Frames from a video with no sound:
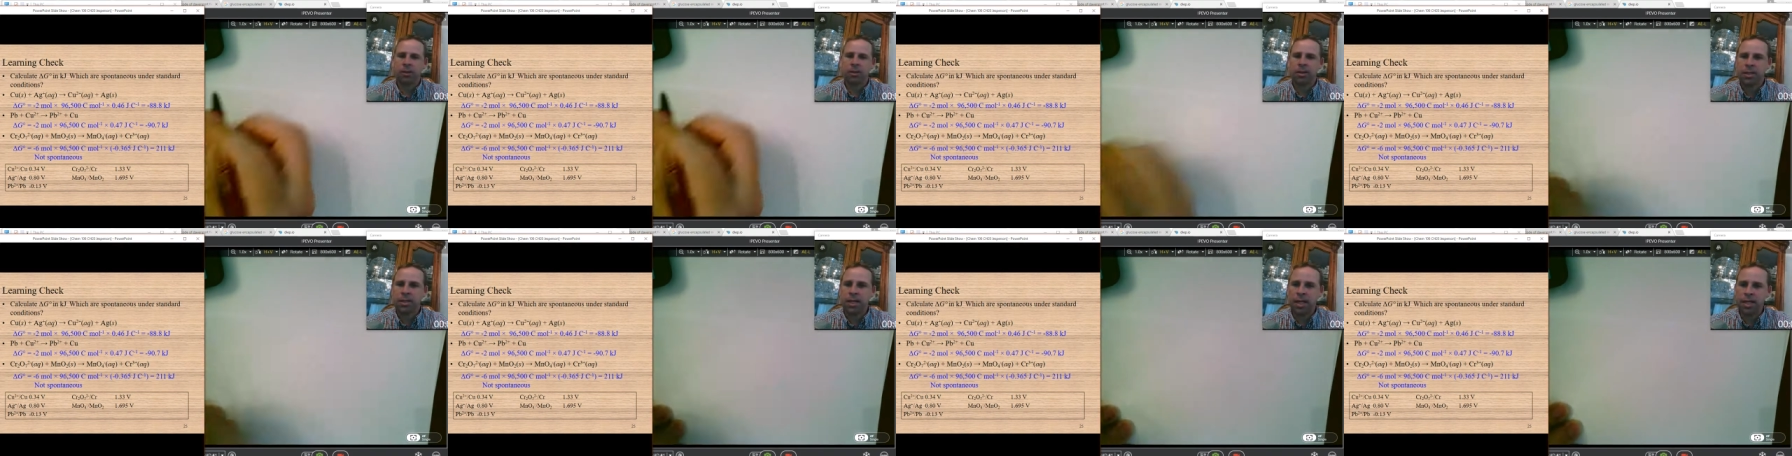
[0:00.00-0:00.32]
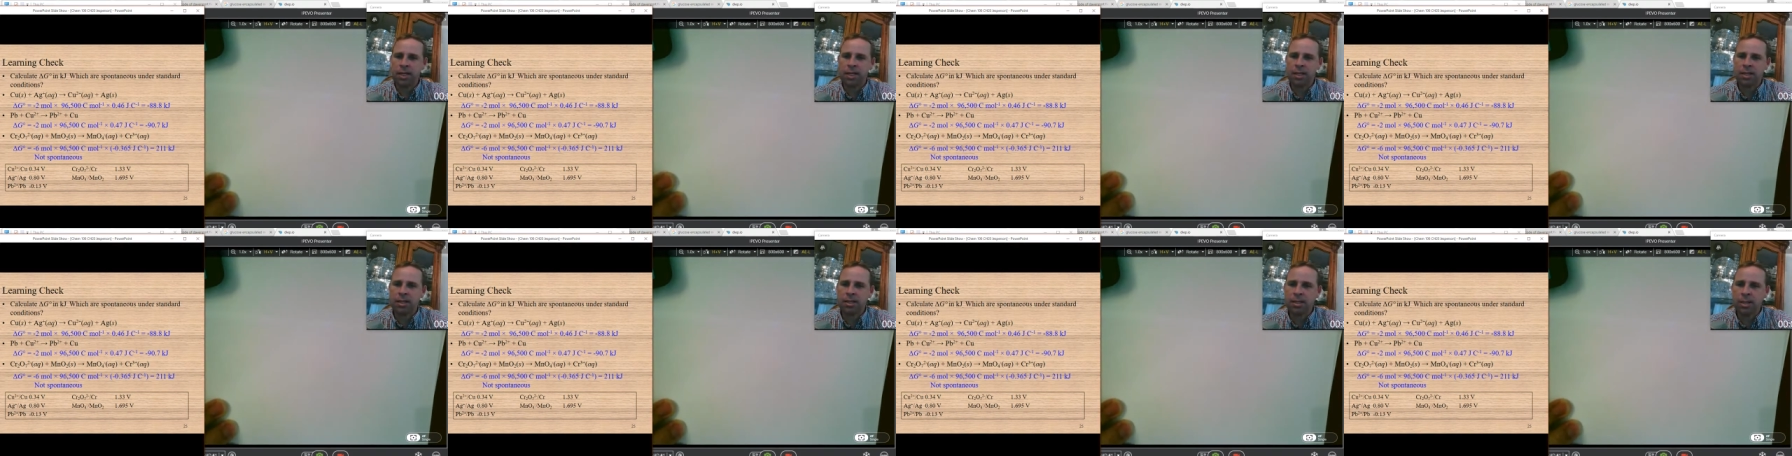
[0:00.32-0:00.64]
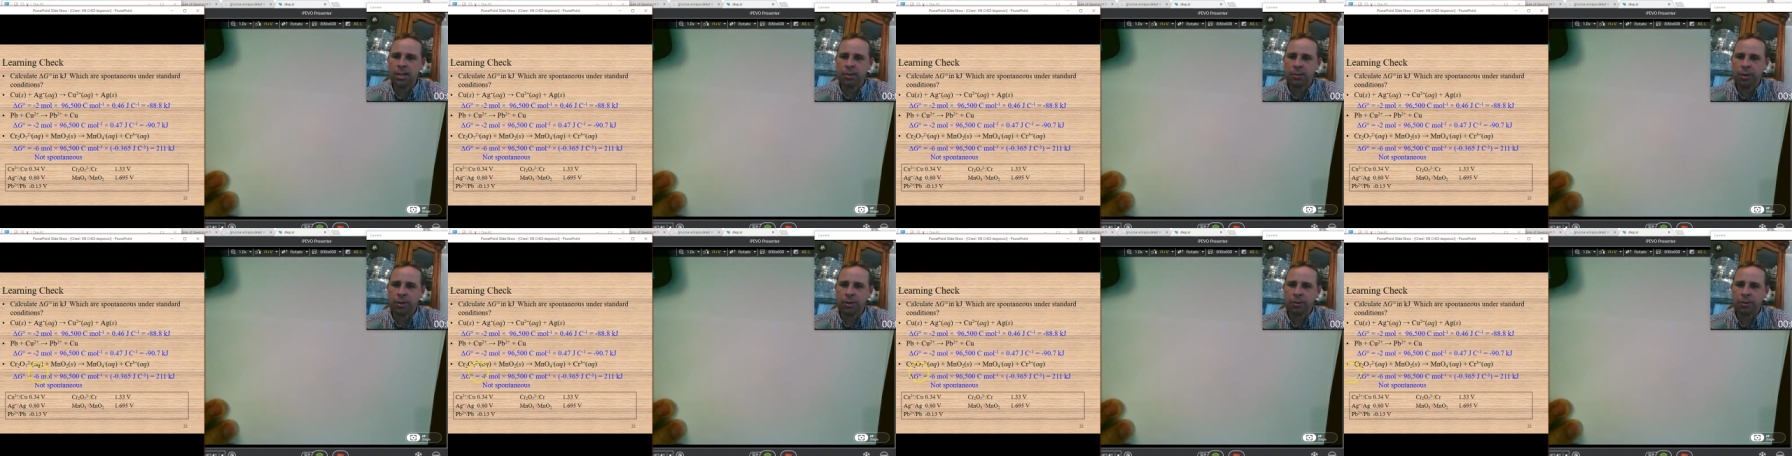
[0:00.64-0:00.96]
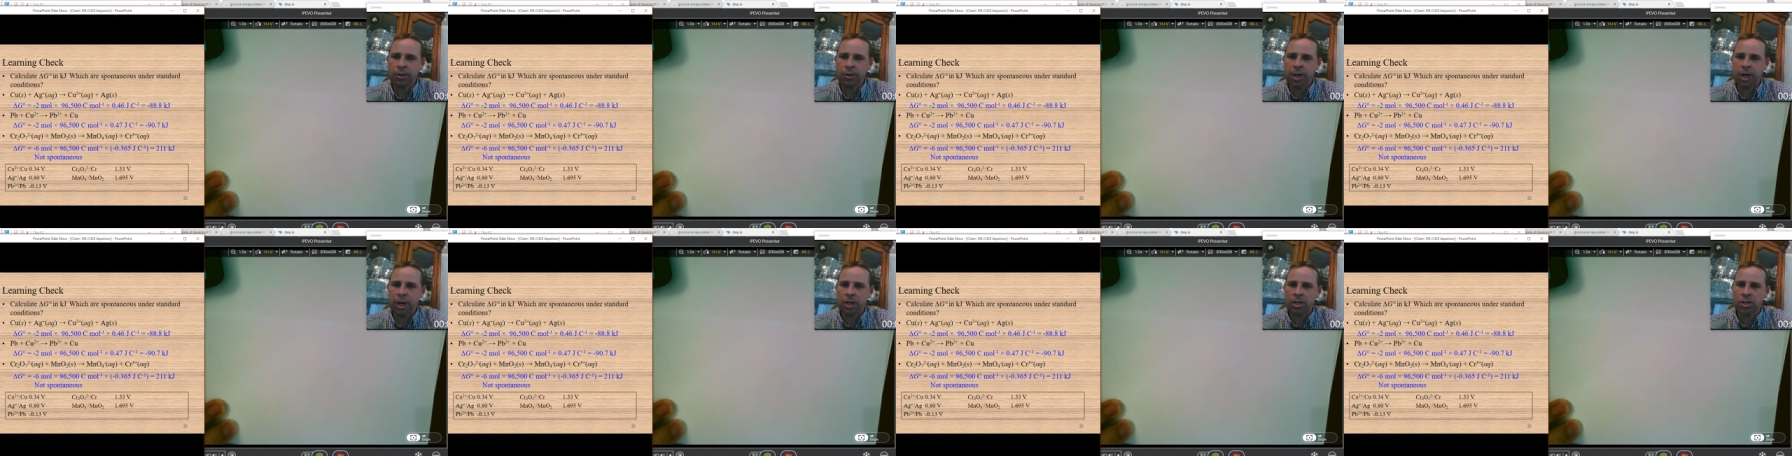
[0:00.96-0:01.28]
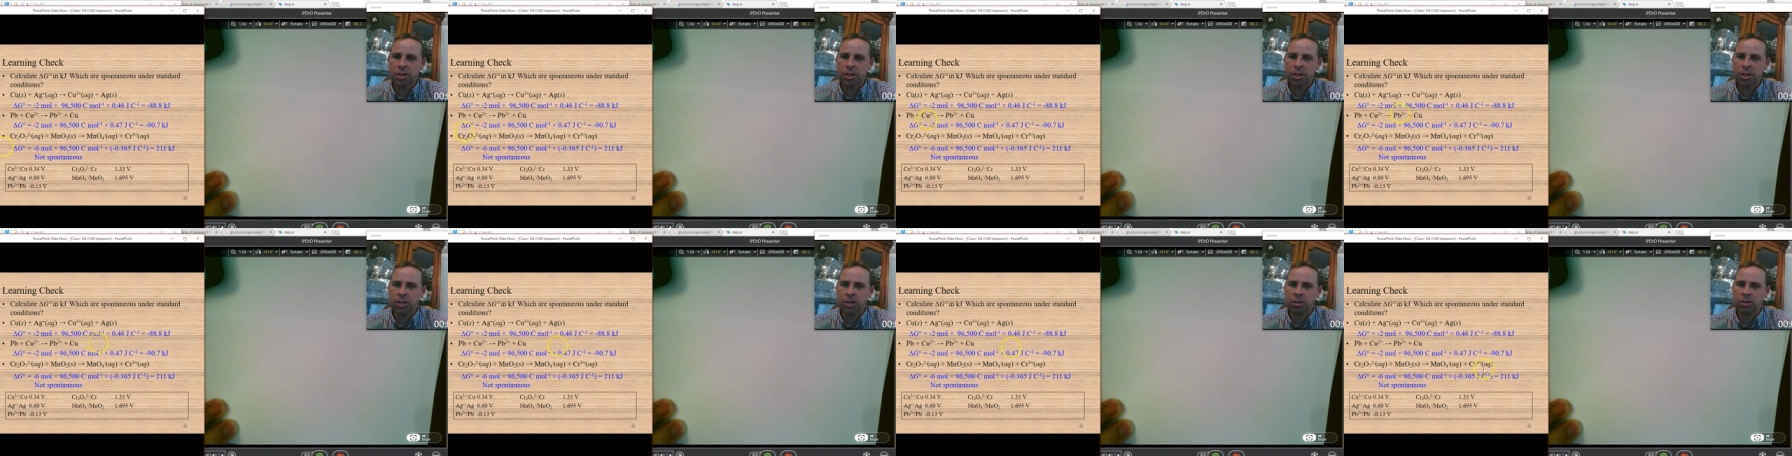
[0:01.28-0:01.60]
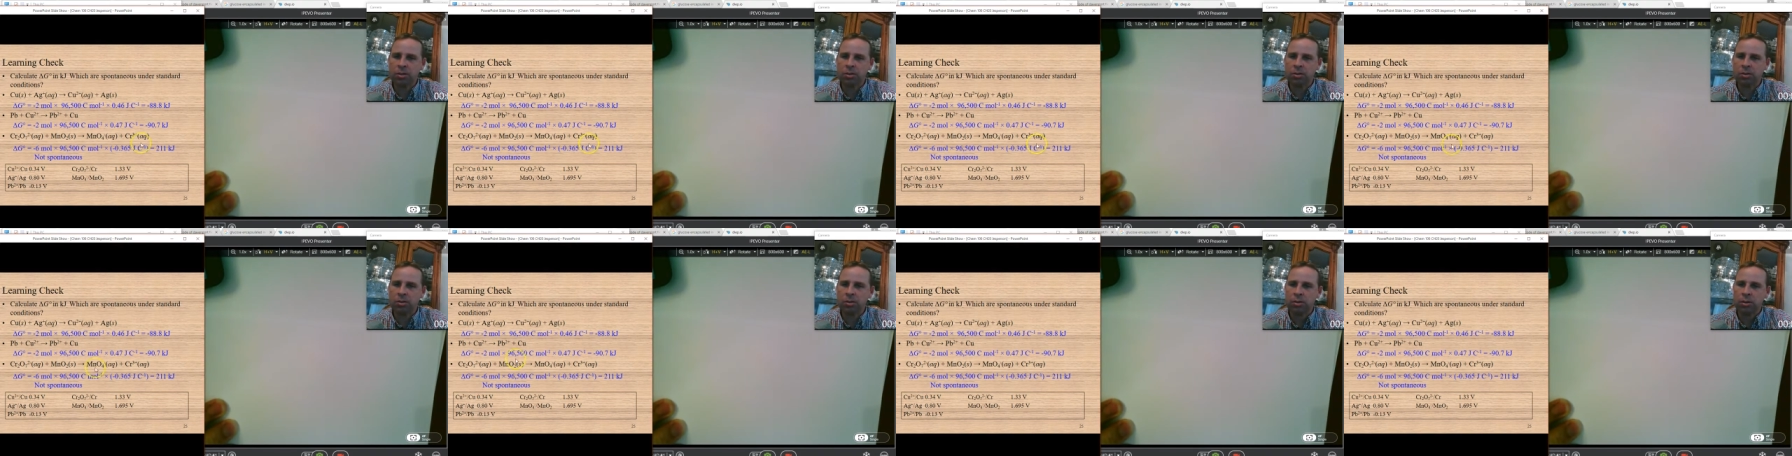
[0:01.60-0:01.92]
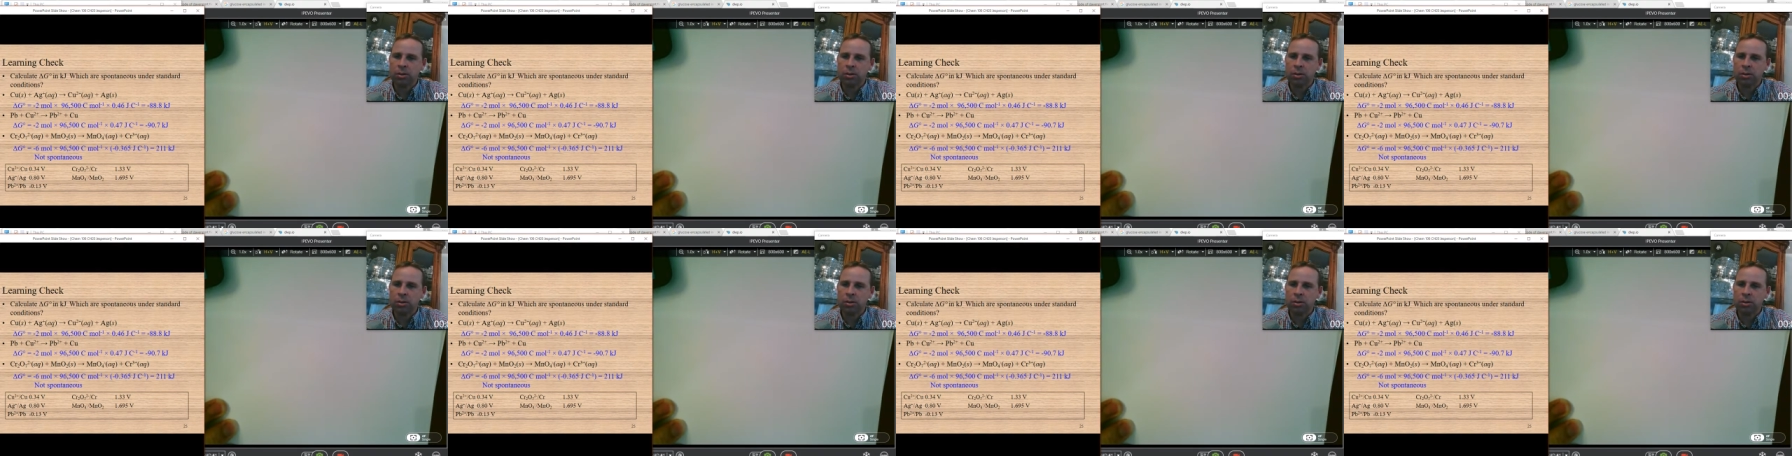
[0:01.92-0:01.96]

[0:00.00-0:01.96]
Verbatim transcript: taking this chemical reaction here.